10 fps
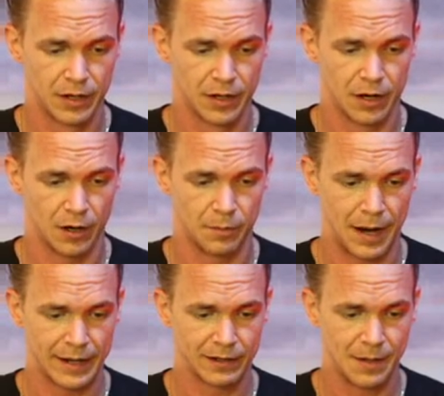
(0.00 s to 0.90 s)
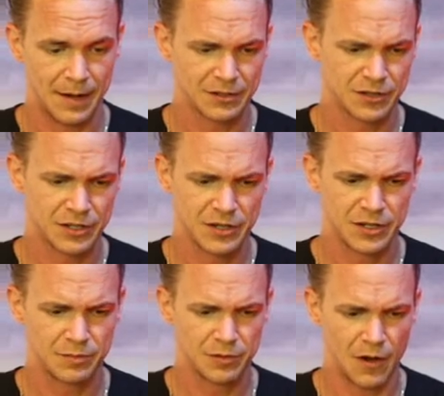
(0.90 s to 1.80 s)
our buying climax, or you
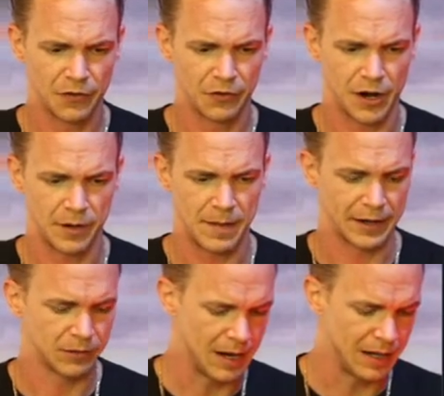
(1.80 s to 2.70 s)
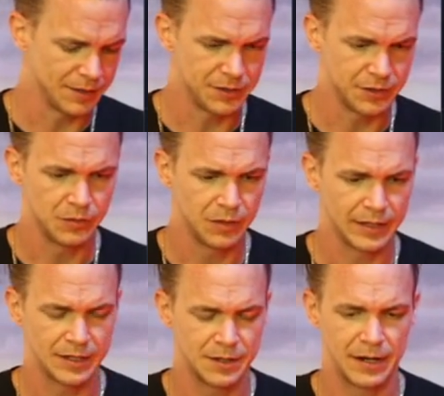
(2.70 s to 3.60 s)
could call this an automatic rally too.
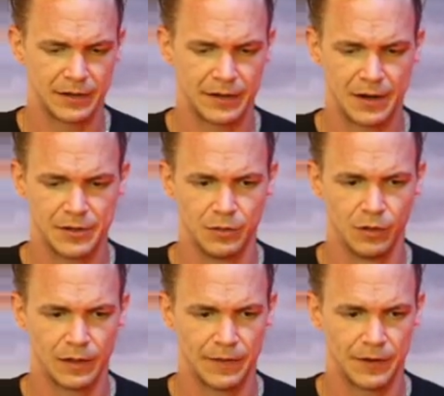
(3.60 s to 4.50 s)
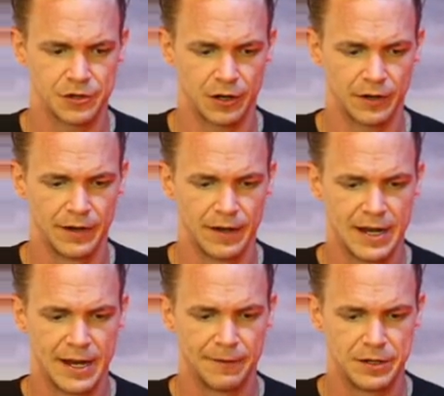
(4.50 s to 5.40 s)
Again, depending on how you look at the chart,
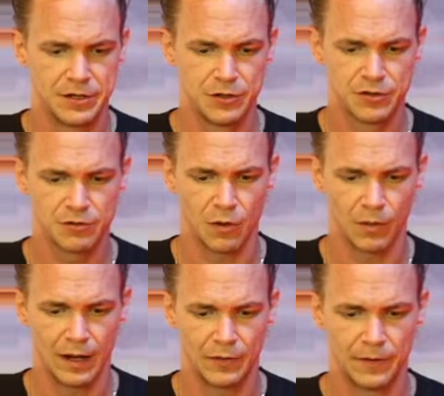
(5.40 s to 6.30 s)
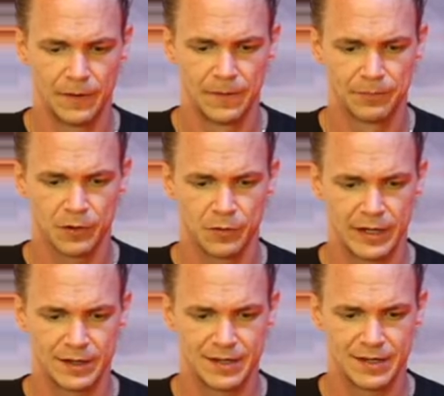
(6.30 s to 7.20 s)
if we do scroll out, we
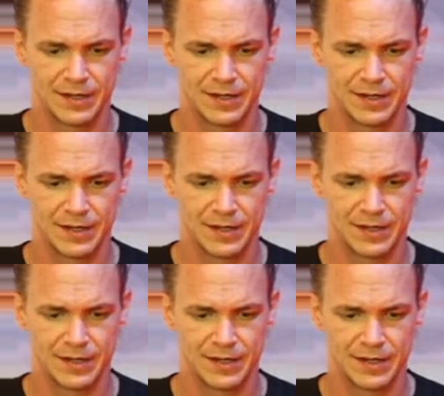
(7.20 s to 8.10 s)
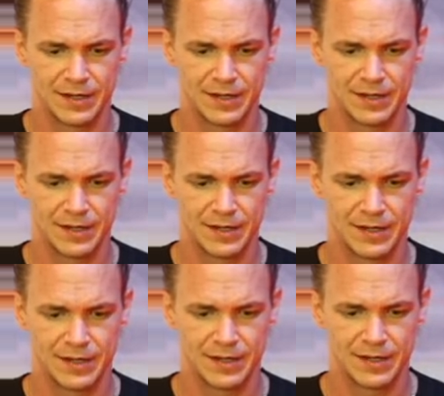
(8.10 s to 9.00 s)
can see that we saw our buying climax up here,